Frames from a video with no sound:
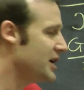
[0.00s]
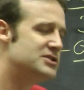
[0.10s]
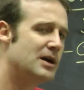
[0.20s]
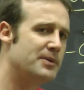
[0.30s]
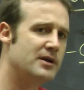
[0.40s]
try
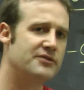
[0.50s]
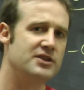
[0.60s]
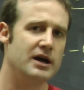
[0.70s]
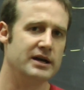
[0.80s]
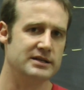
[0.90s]
jumping off
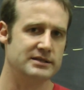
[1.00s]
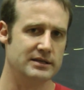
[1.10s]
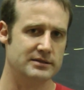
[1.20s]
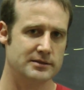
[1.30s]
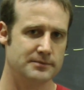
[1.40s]
the
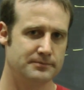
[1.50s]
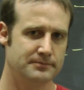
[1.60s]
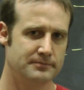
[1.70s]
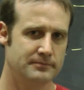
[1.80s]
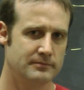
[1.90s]
ISS.
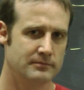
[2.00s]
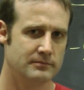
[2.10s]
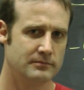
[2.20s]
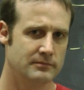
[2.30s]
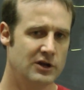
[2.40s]

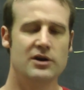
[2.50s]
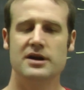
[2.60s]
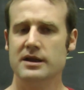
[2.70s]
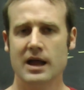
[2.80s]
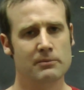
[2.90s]
There are
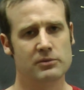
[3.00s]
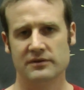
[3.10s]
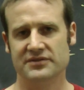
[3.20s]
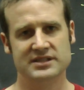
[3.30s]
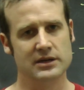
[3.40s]
a number
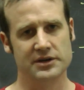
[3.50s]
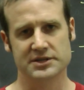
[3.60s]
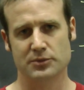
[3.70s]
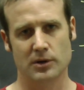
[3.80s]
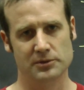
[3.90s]
of
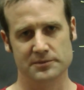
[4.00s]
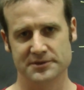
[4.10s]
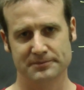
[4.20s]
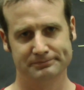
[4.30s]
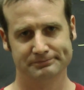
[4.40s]
serious
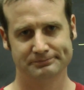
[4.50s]
problems.